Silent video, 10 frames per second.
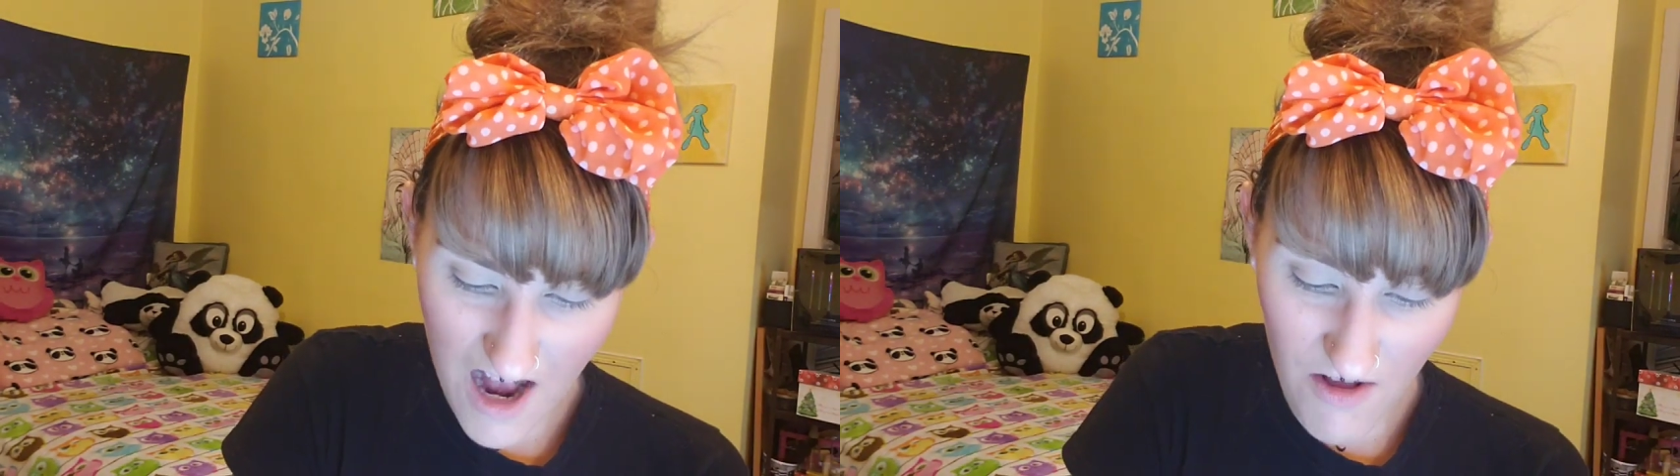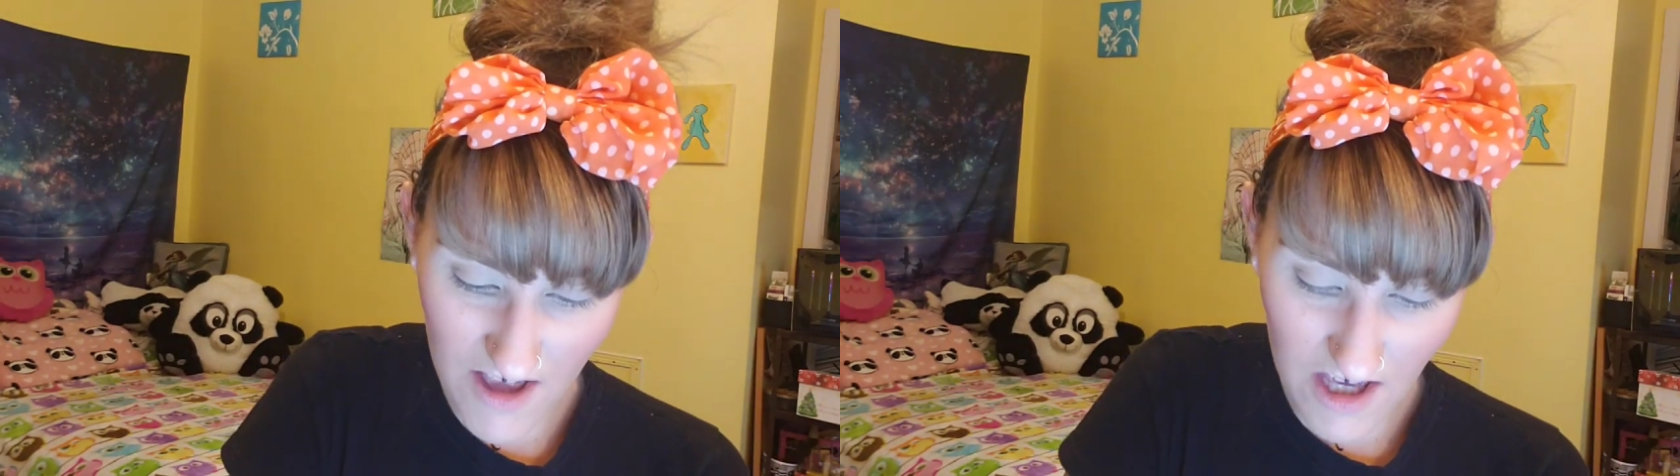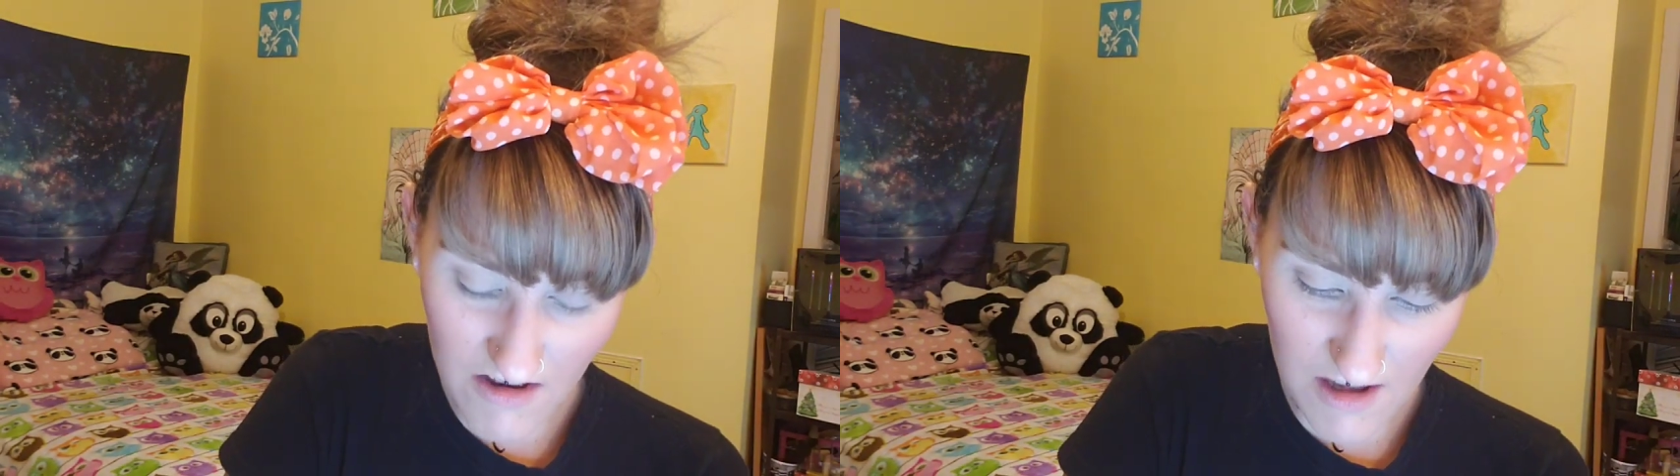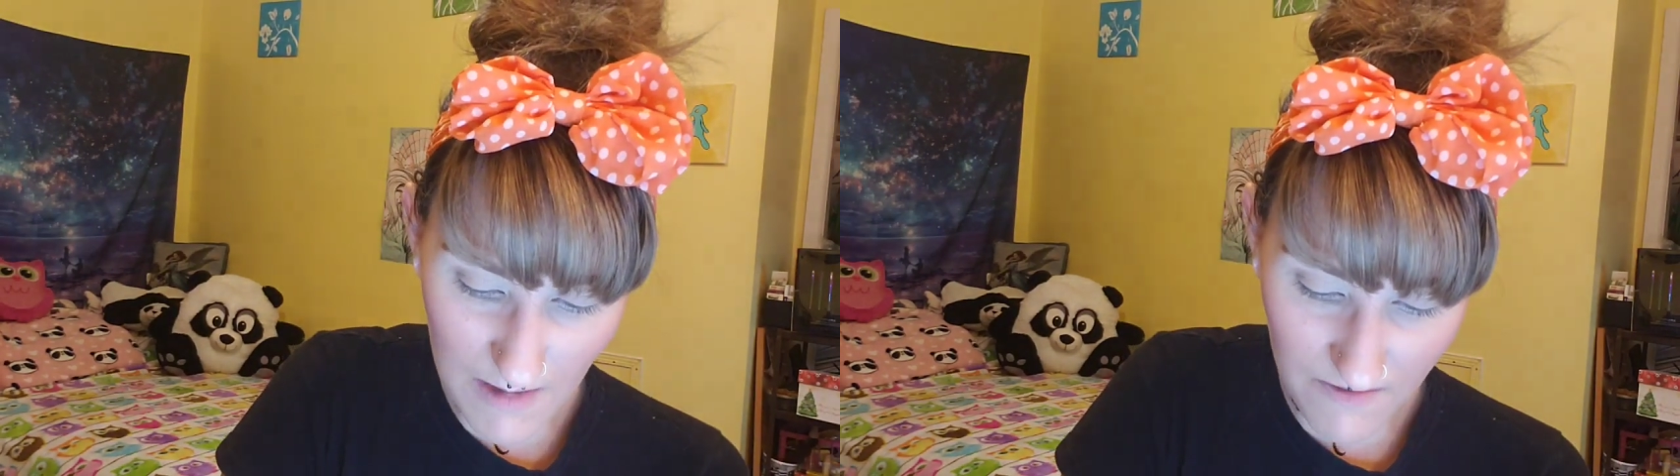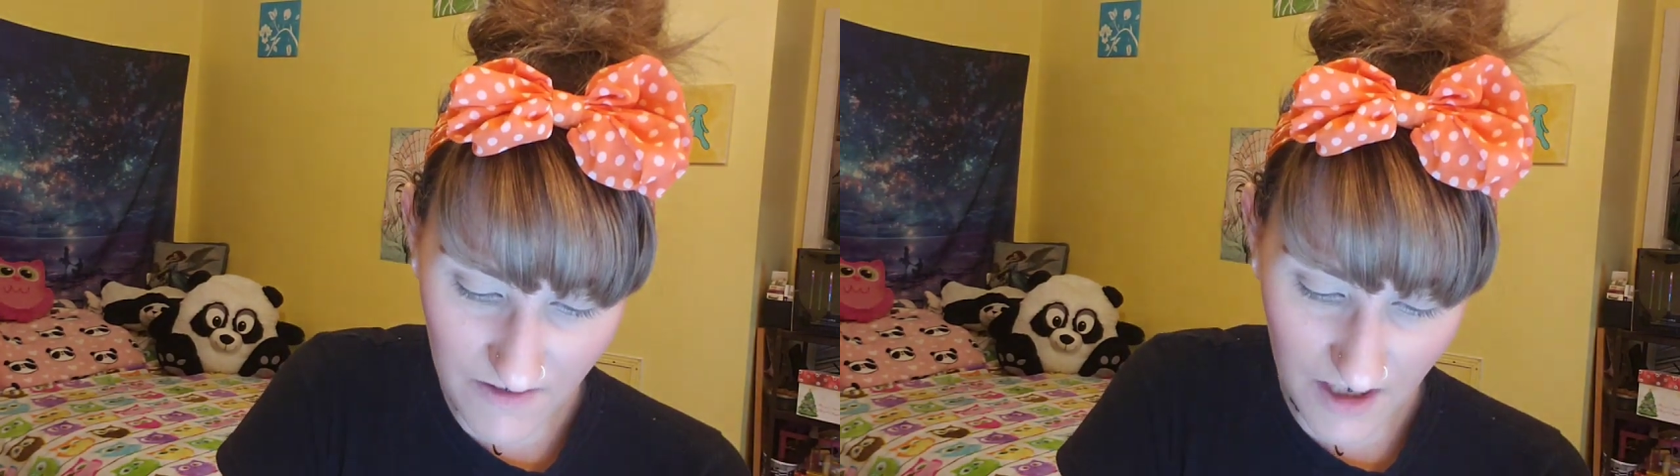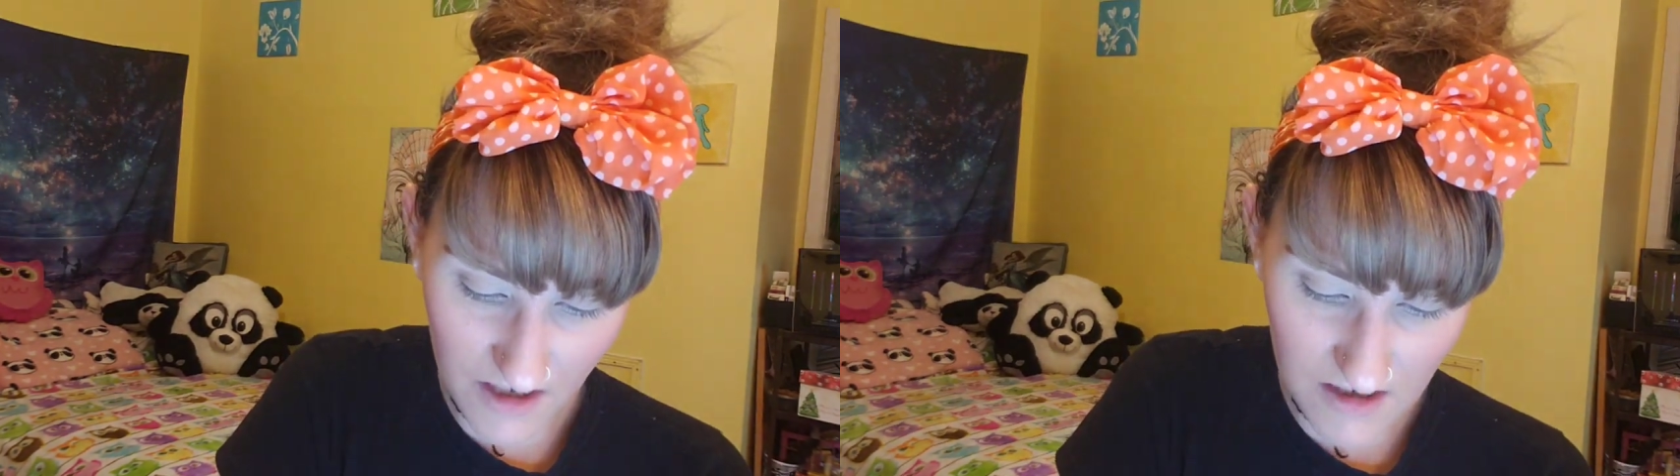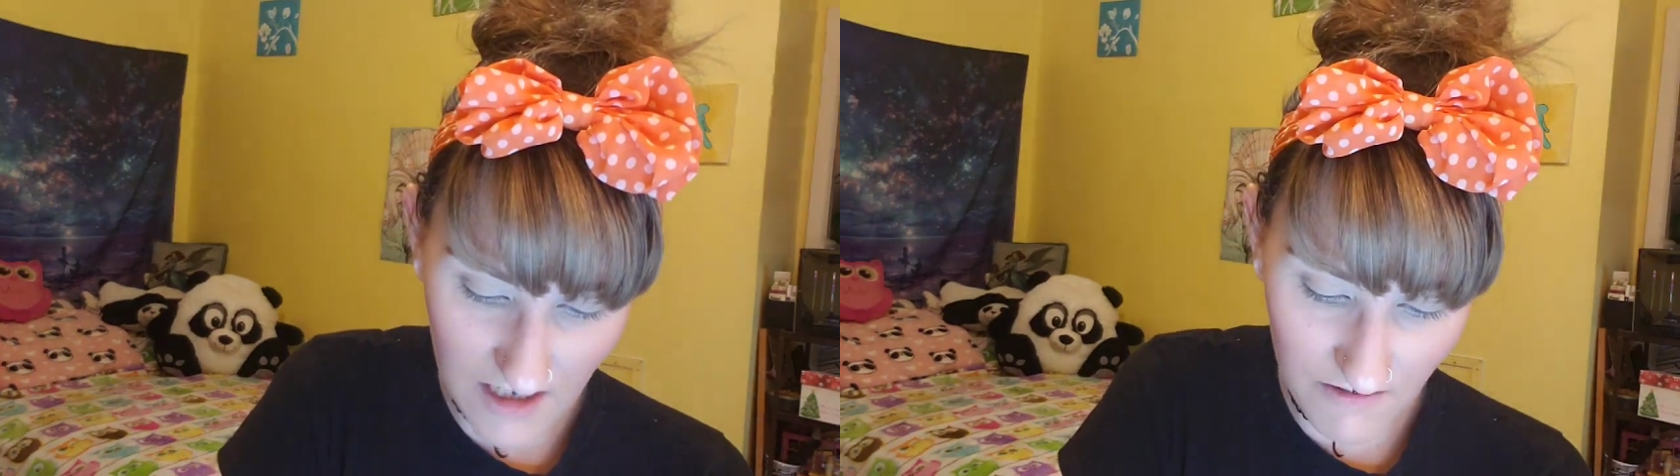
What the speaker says: I don't like using my fingers.